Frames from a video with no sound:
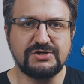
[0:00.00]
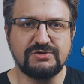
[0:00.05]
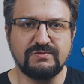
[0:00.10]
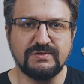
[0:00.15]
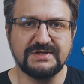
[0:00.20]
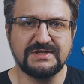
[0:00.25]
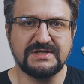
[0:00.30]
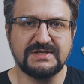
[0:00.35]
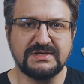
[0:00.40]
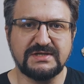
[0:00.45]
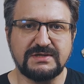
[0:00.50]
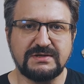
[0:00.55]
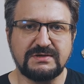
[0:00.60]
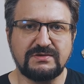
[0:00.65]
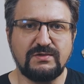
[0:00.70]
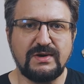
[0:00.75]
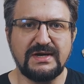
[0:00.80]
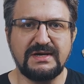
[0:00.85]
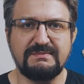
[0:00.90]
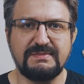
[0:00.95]
was
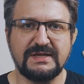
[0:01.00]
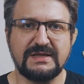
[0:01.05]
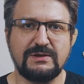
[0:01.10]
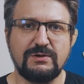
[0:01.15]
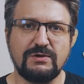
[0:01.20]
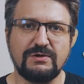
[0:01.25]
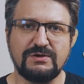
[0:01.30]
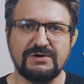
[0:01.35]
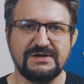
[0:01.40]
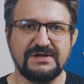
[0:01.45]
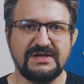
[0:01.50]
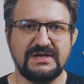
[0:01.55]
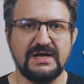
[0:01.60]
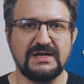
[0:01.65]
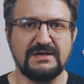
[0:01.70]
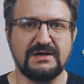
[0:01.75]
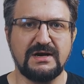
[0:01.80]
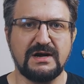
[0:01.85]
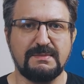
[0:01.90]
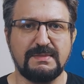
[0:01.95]
quite a bit longer than
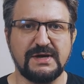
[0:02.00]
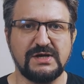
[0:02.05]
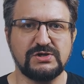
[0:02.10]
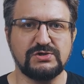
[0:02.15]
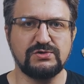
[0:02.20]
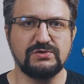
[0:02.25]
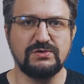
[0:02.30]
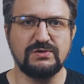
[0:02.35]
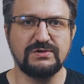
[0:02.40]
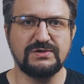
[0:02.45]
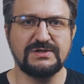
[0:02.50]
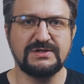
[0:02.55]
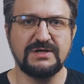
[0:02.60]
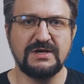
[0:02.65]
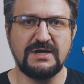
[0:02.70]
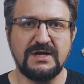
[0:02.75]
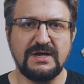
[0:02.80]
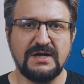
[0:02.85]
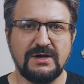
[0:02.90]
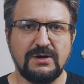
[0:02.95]
other arming swords.
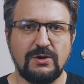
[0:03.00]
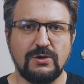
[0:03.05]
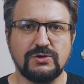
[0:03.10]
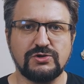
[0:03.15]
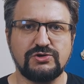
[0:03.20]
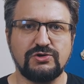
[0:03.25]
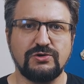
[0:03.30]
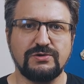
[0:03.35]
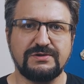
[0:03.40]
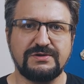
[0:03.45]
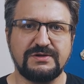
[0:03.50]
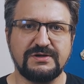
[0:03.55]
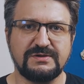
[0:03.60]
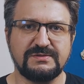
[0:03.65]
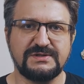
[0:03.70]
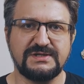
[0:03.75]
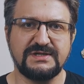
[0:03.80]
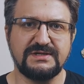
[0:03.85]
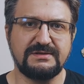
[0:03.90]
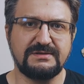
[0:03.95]
Oak
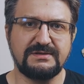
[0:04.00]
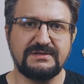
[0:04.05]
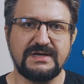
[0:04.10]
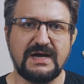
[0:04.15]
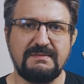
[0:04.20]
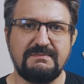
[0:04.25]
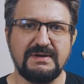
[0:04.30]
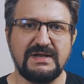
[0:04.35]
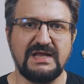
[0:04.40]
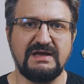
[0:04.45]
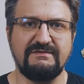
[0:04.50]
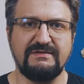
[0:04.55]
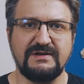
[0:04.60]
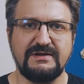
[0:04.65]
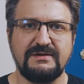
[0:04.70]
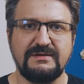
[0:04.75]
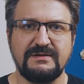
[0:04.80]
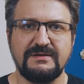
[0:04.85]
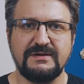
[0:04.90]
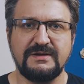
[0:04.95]
terms it at type
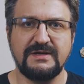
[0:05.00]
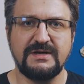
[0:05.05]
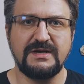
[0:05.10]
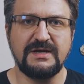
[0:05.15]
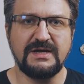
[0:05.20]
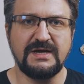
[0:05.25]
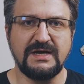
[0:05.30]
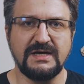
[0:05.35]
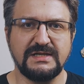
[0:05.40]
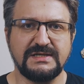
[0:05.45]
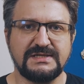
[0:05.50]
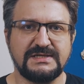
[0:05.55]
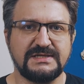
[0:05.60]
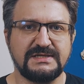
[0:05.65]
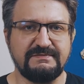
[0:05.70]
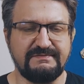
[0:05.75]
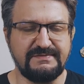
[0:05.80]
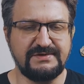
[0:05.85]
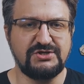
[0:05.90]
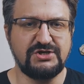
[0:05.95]
11. It's
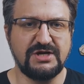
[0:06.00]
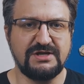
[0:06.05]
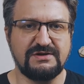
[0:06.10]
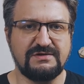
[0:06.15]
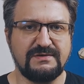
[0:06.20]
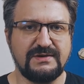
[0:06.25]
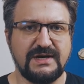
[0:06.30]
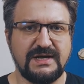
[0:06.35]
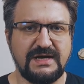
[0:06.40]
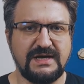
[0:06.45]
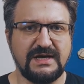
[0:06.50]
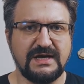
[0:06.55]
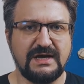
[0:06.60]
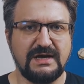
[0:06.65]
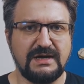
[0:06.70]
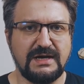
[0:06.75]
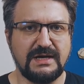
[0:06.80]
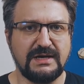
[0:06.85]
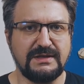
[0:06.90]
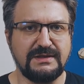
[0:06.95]
generally a
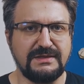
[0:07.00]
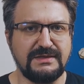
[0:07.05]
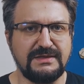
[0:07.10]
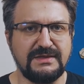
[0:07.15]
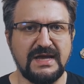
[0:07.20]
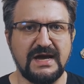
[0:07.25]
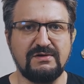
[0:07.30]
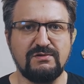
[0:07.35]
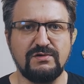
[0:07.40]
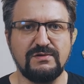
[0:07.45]
uh, narrow